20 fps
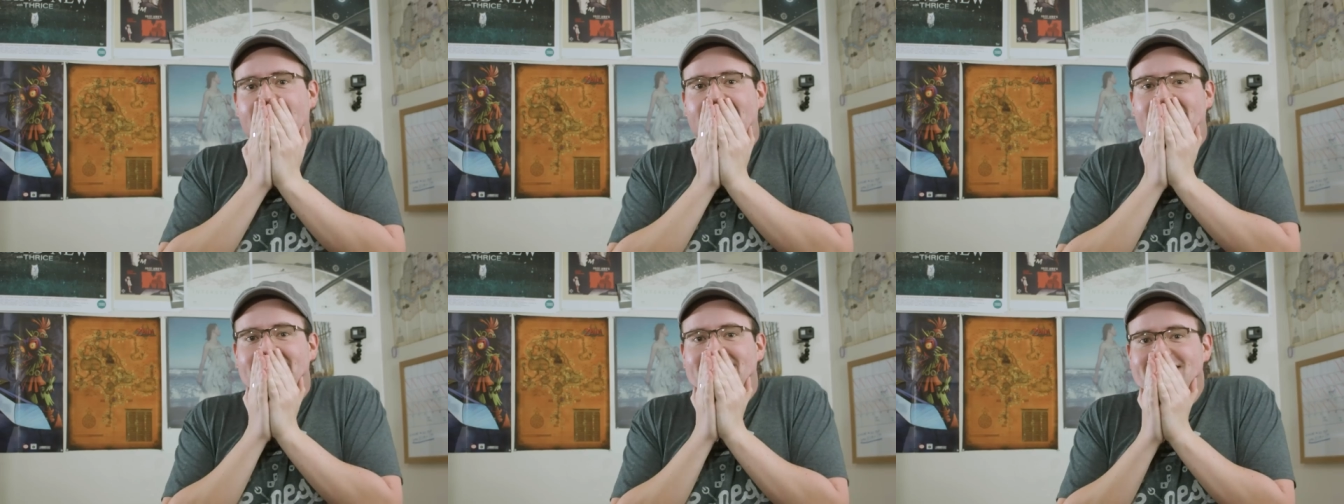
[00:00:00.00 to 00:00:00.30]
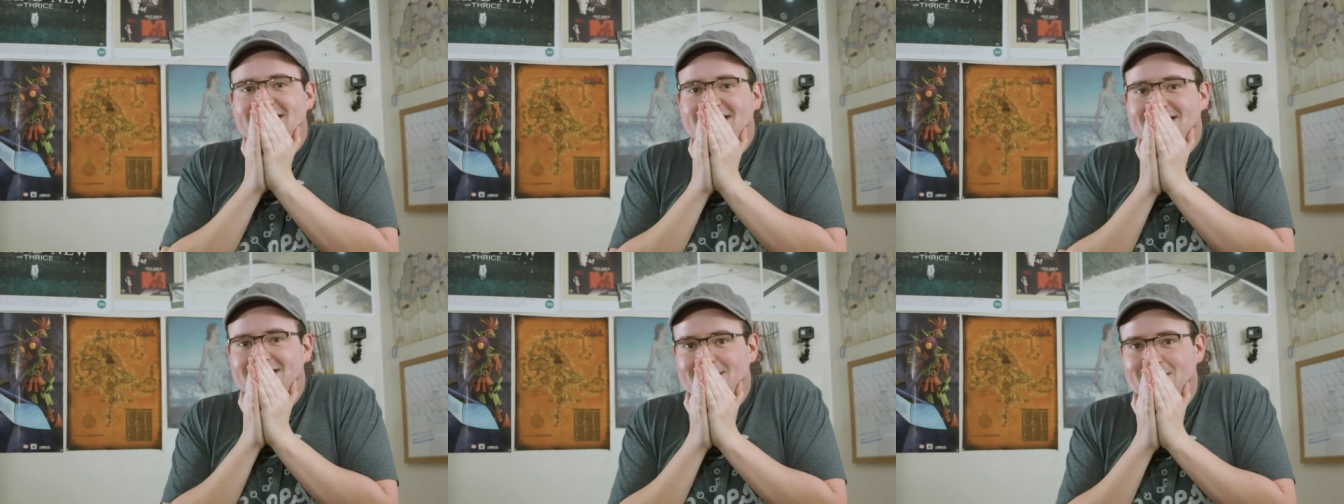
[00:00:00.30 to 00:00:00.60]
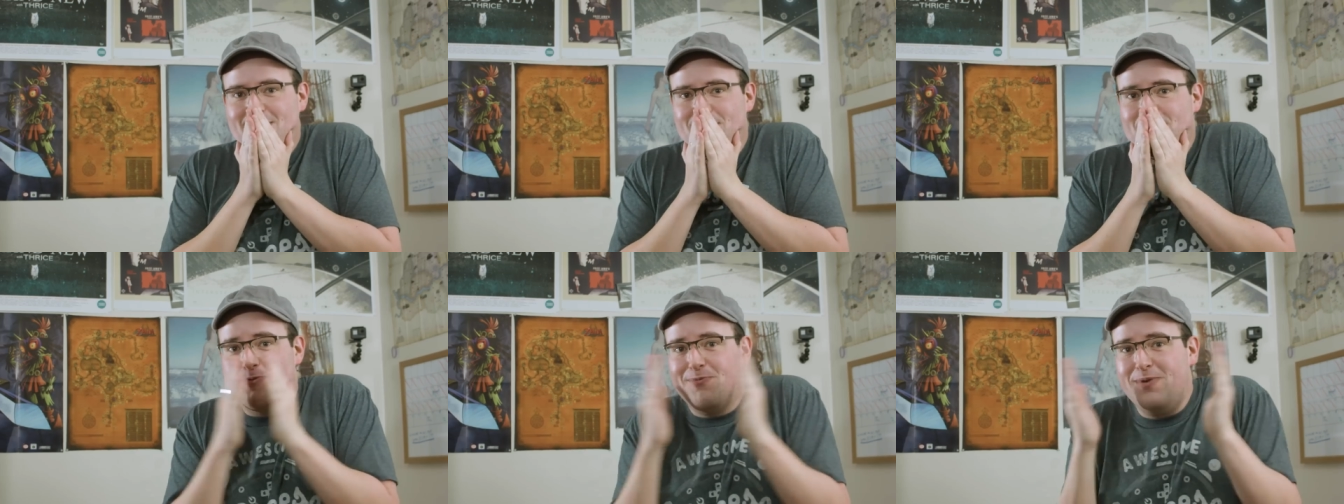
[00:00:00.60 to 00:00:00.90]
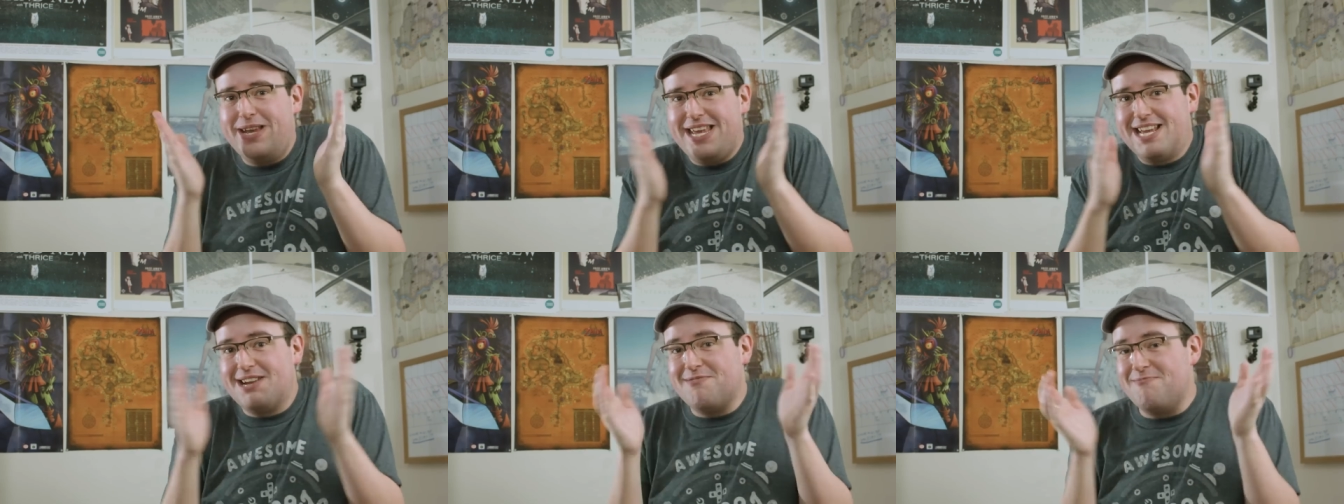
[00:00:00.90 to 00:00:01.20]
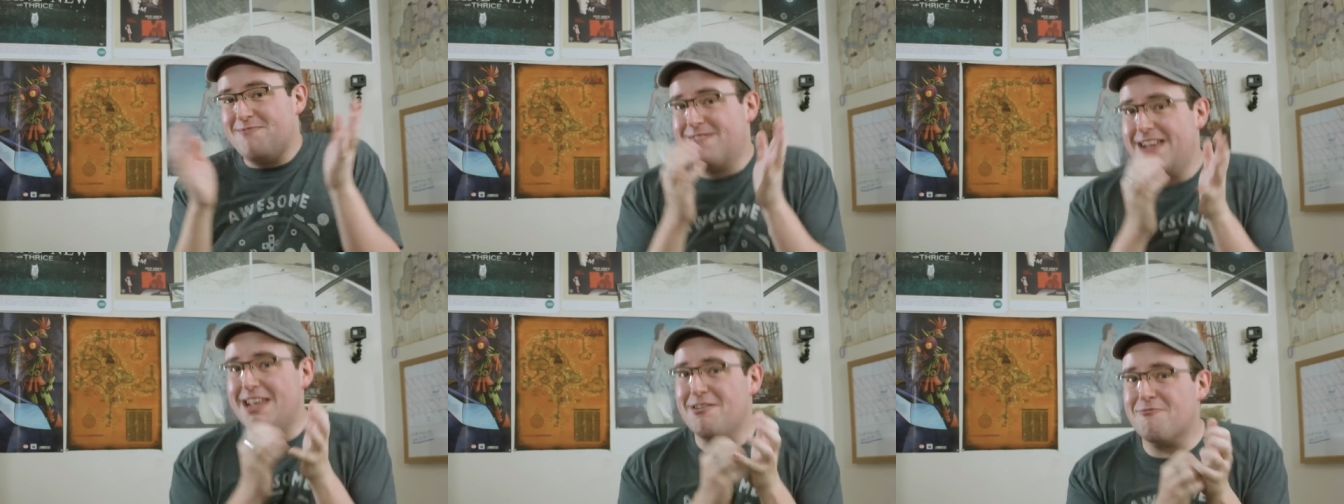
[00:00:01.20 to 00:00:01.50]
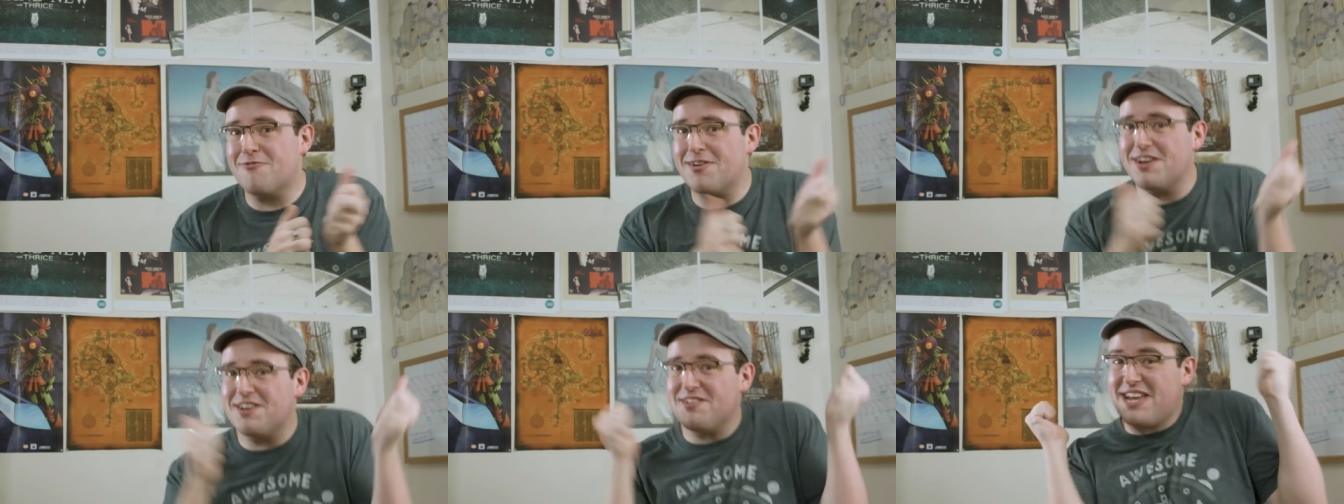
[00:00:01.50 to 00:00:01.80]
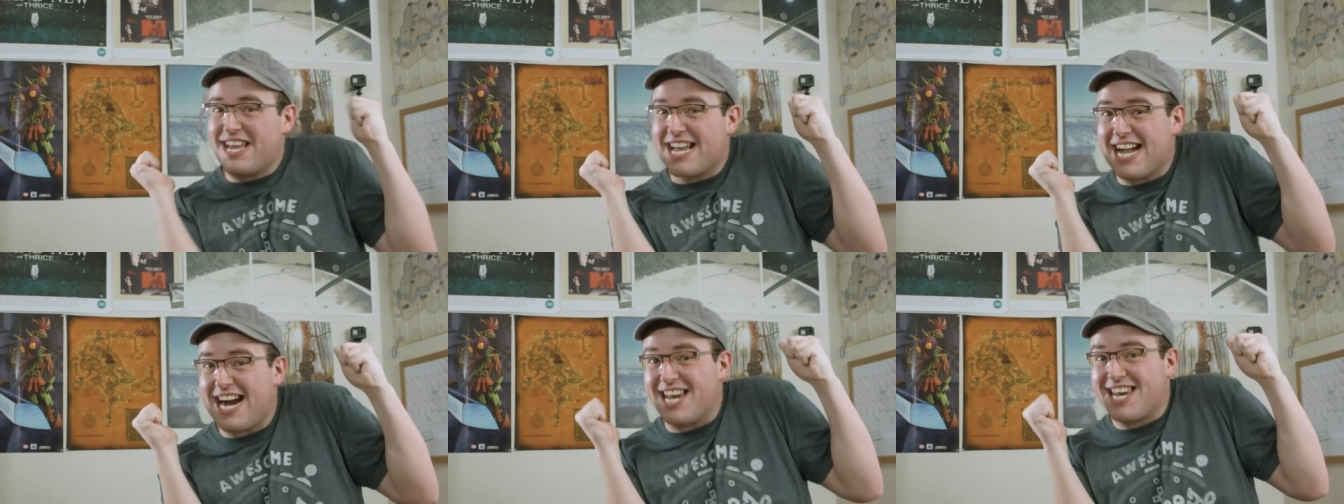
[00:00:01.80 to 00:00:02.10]
hey, so we we
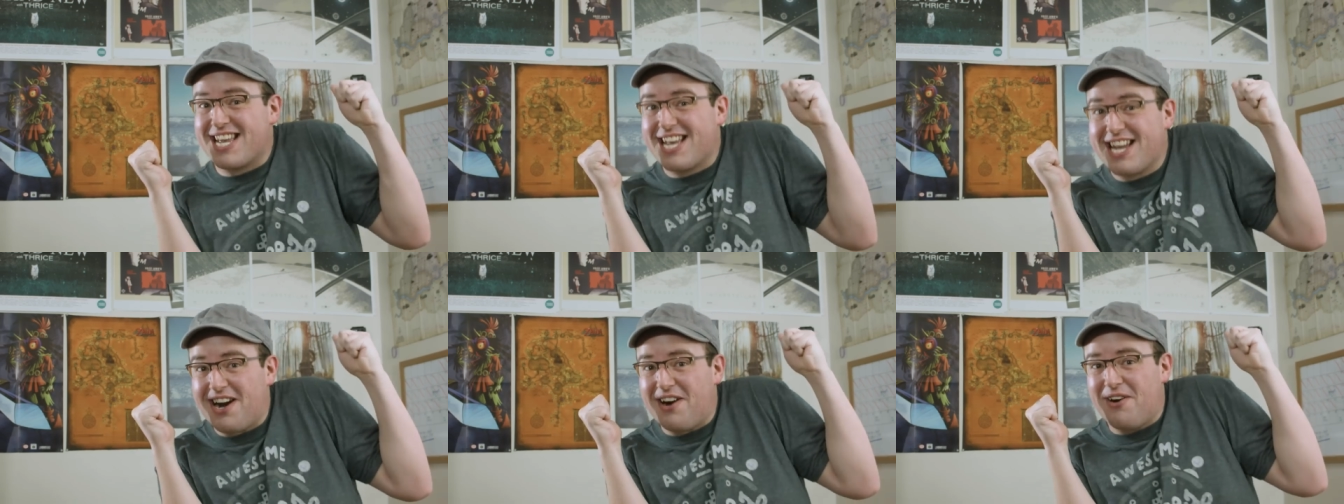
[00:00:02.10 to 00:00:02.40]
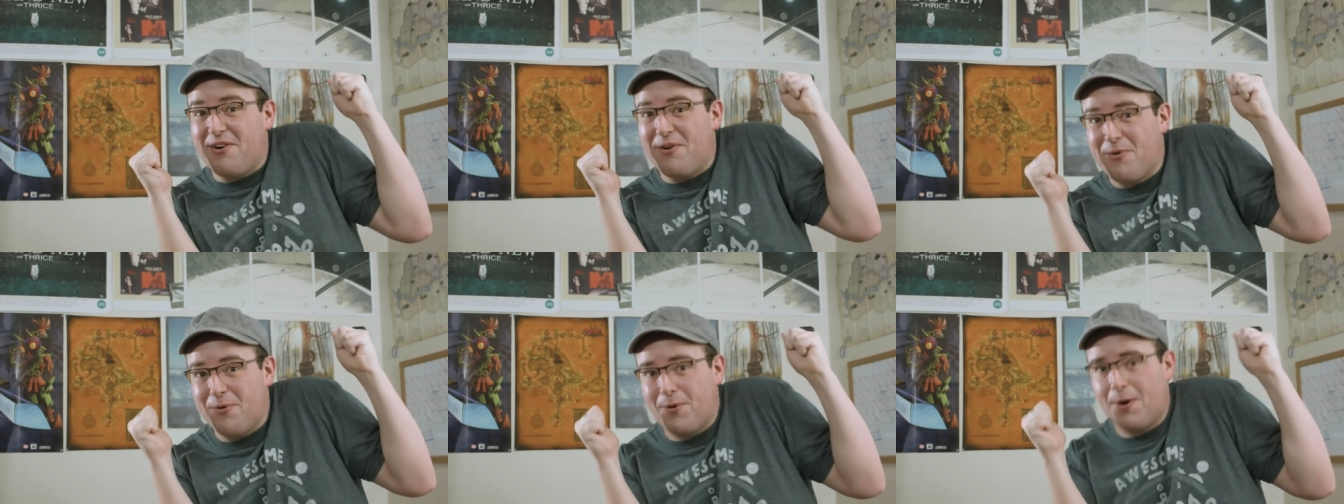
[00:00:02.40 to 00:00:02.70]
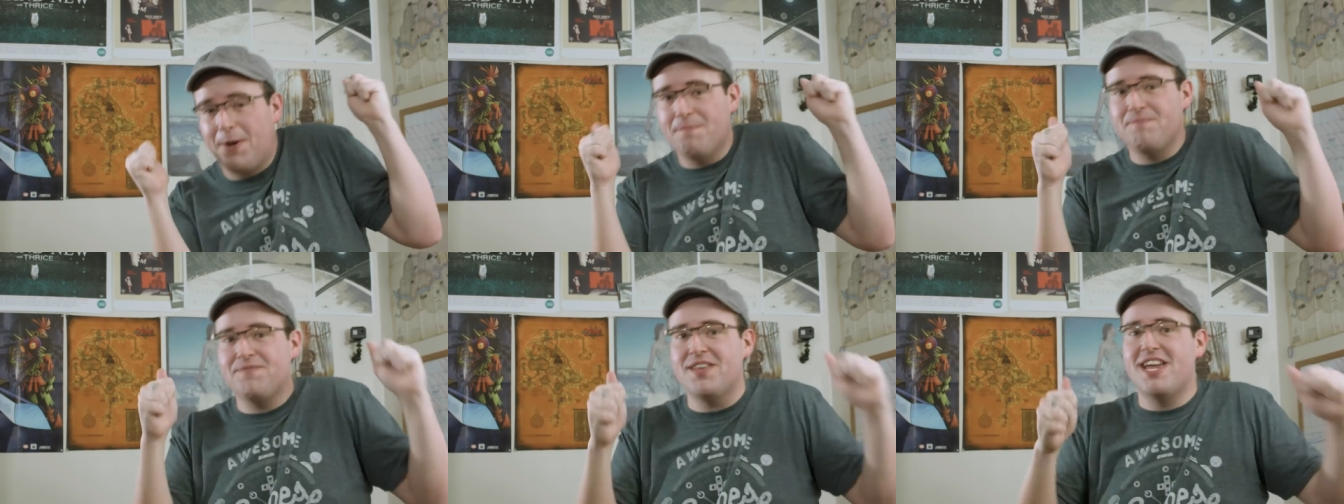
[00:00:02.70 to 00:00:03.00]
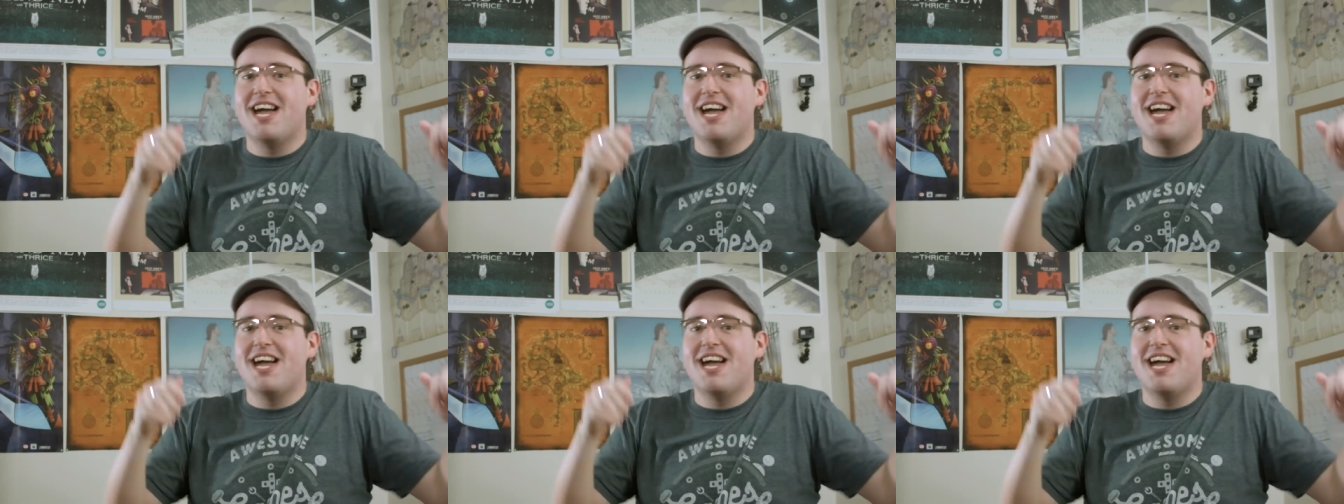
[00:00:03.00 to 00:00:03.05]
really gotta go.